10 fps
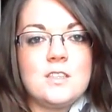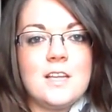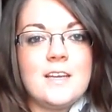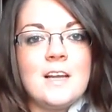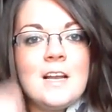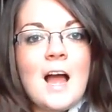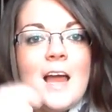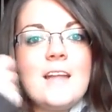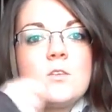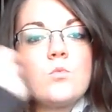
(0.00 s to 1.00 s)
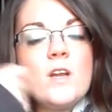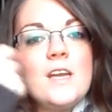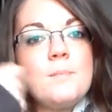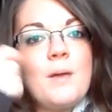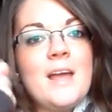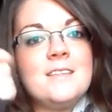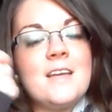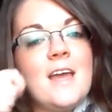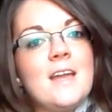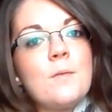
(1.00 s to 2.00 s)
Like, I like to really blend it
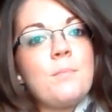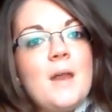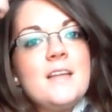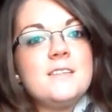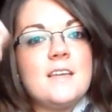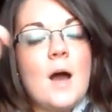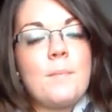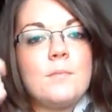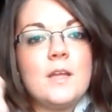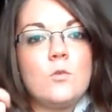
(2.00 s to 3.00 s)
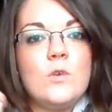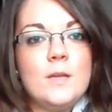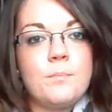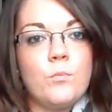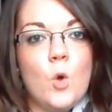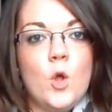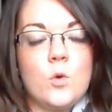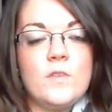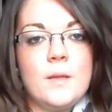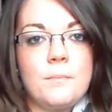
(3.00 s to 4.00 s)
in and blend it up and like really work
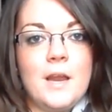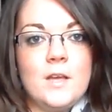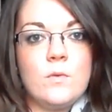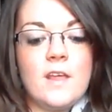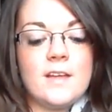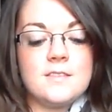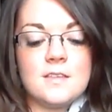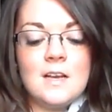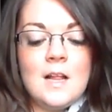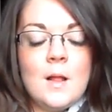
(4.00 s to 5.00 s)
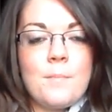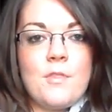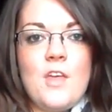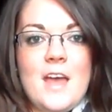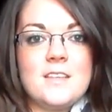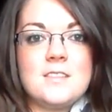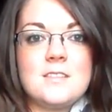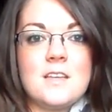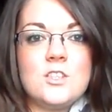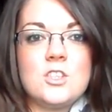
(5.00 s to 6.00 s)
with it and play with it. But
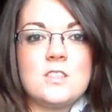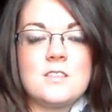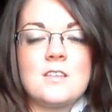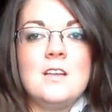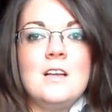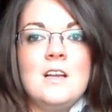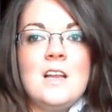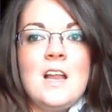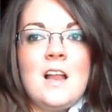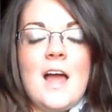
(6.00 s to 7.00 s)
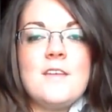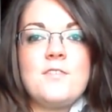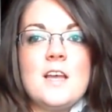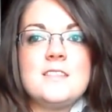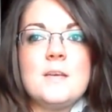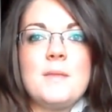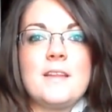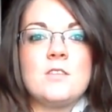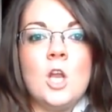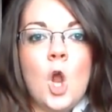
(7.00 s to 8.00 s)
this, it seemed like
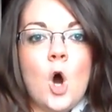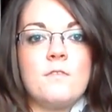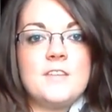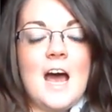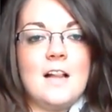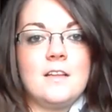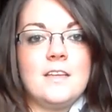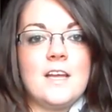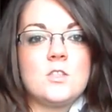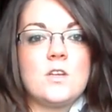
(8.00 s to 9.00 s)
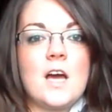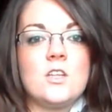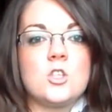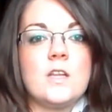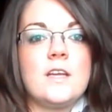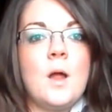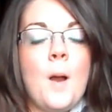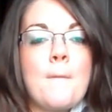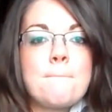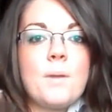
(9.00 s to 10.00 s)
there's a lot of talc in it, so it kind of just like
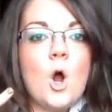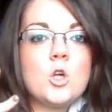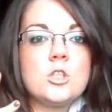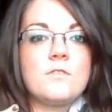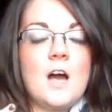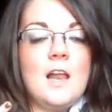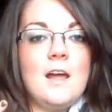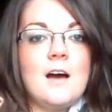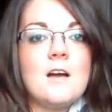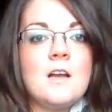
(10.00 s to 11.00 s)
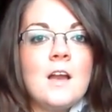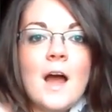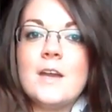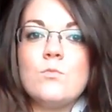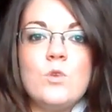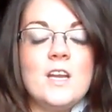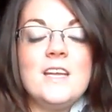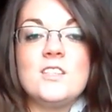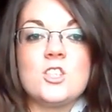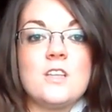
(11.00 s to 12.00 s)
blotch of colour, and it
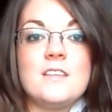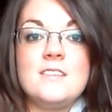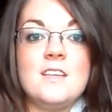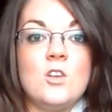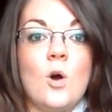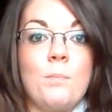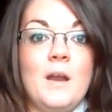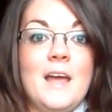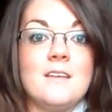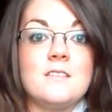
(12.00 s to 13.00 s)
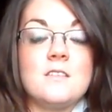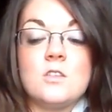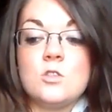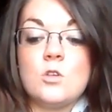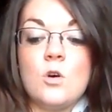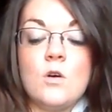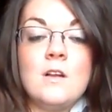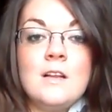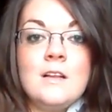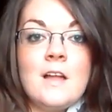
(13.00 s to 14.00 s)
really just did not blend. So
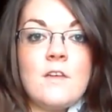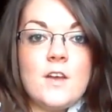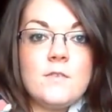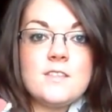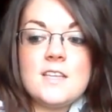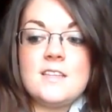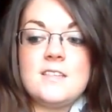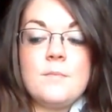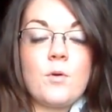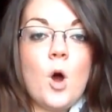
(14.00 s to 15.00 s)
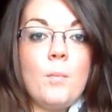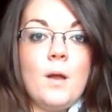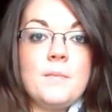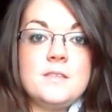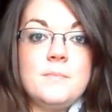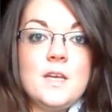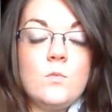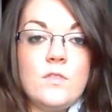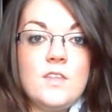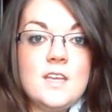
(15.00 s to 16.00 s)
if anyone's had the same problem as me
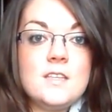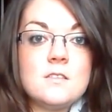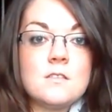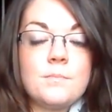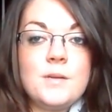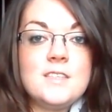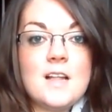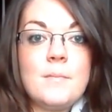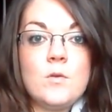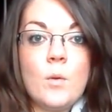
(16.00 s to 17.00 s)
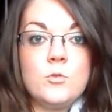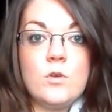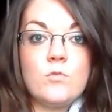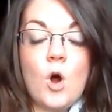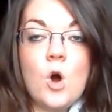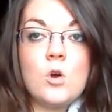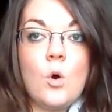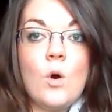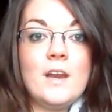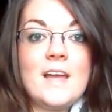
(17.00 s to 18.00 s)
with these, please tell me what I'm doing wrong,
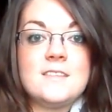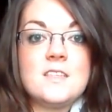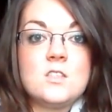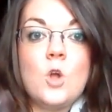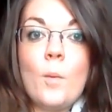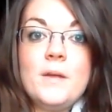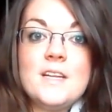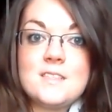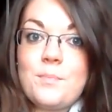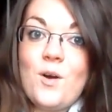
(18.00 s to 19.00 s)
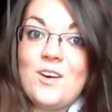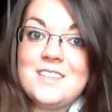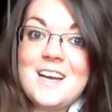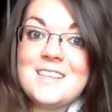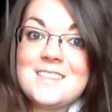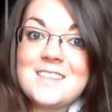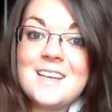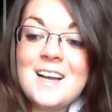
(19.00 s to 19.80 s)
or unless it's not me, it's the product.